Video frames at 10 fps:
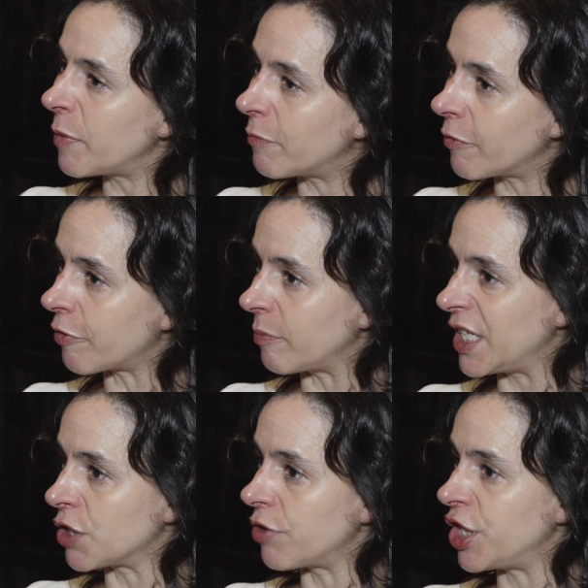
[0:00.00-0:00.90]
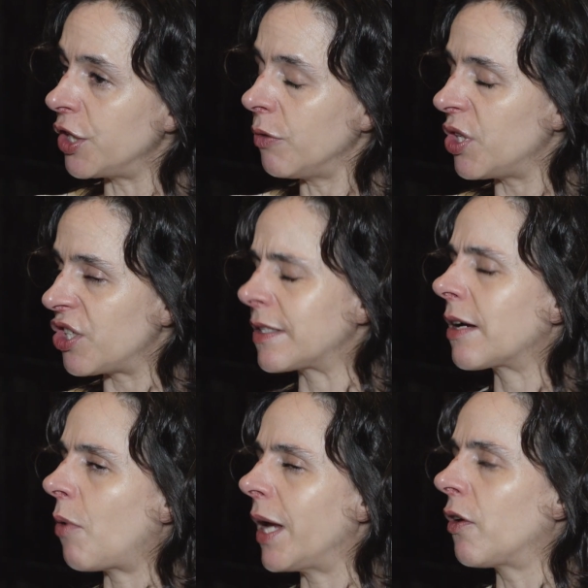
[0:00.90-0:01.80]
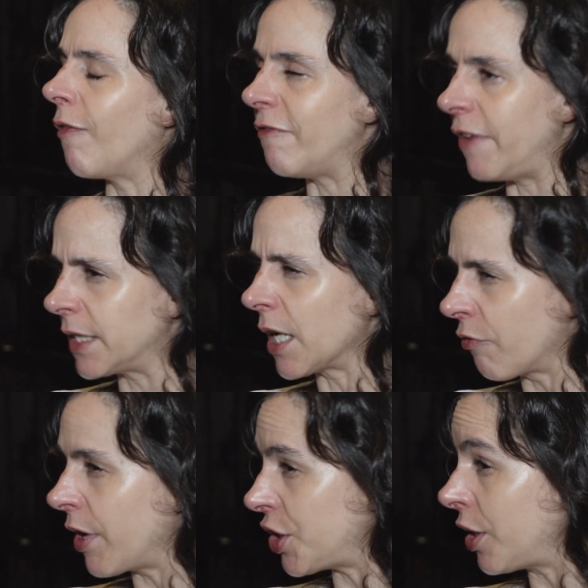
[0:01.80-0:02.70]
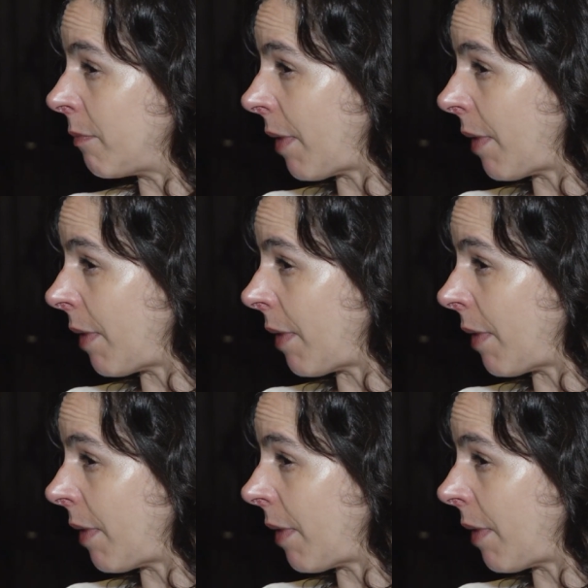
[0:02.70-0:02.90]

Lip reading: people from this region, which is a quite conflicted region in